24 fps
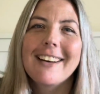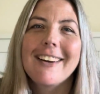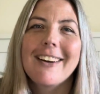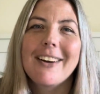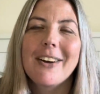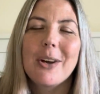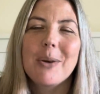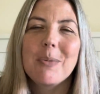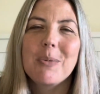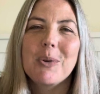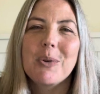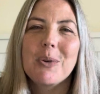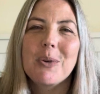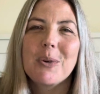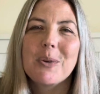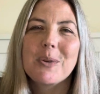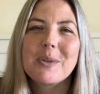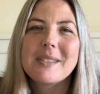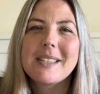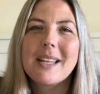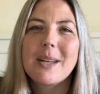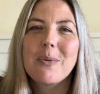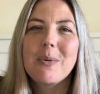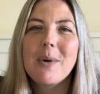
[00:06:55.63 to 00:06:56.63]
I hope you all
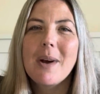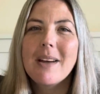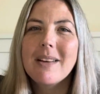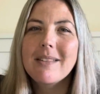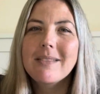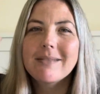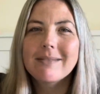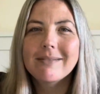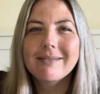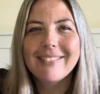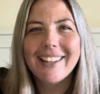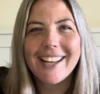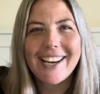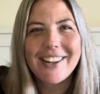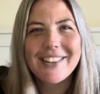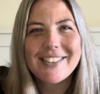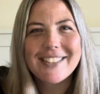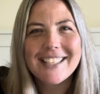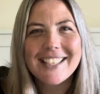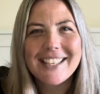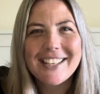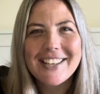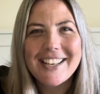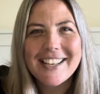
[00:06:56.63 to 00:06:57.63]
stay well, and I'll
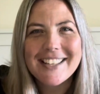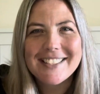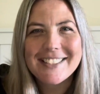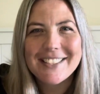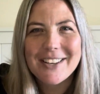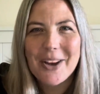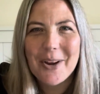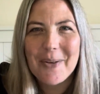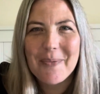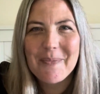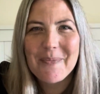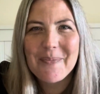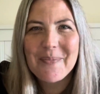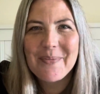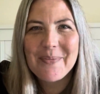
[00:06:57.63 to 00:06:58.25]
see you next time.